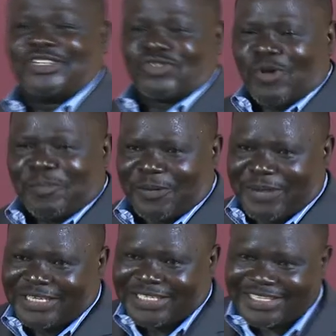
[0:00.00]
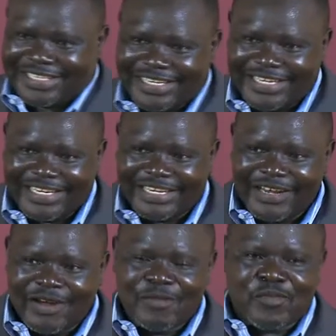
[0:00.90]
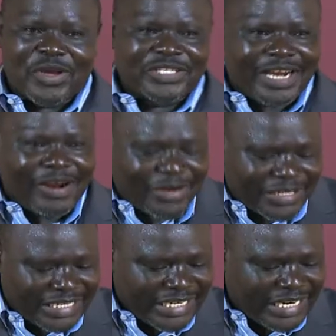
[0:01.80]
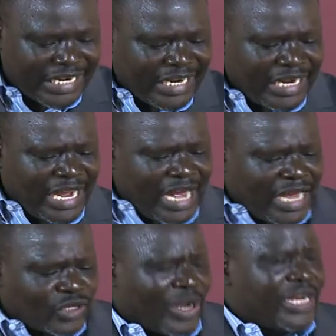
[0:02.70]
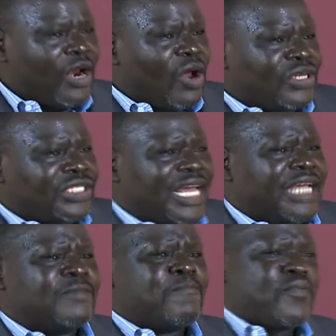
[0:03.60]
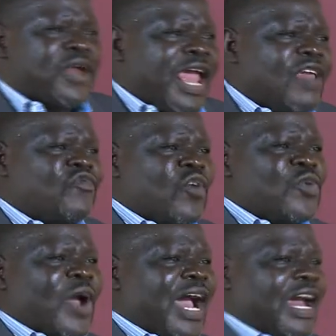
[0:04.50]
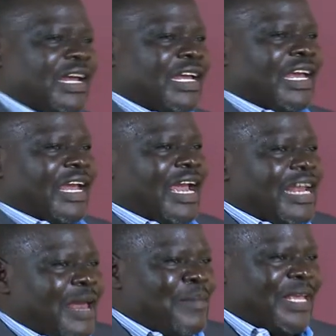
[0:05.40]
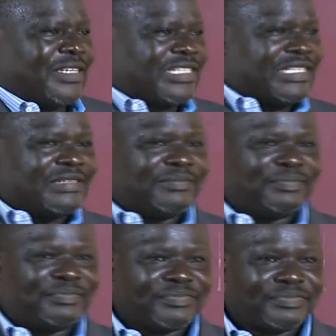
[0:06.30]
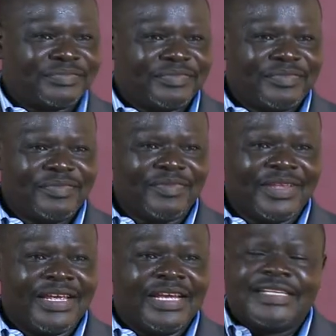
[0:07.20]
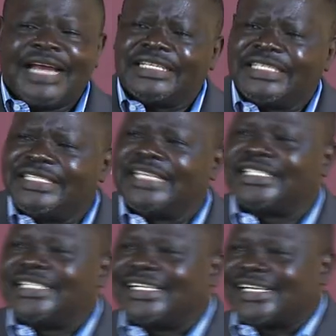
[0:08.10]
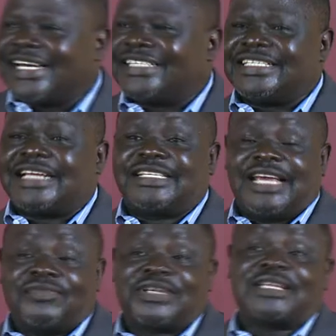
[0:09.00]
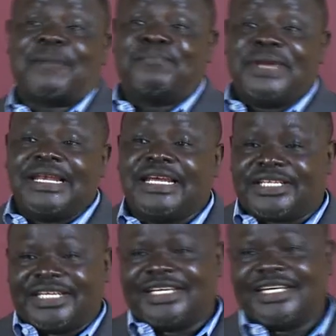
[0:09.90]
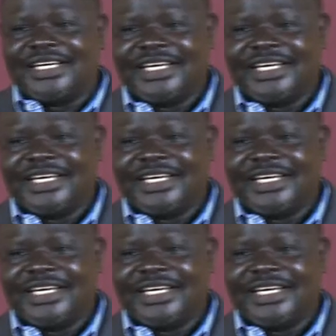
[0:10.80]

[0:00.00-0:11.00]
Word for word: is compromised. Praise the Lord. And that's why the Lord says, pray for your enemies. That is the secret that gives us ability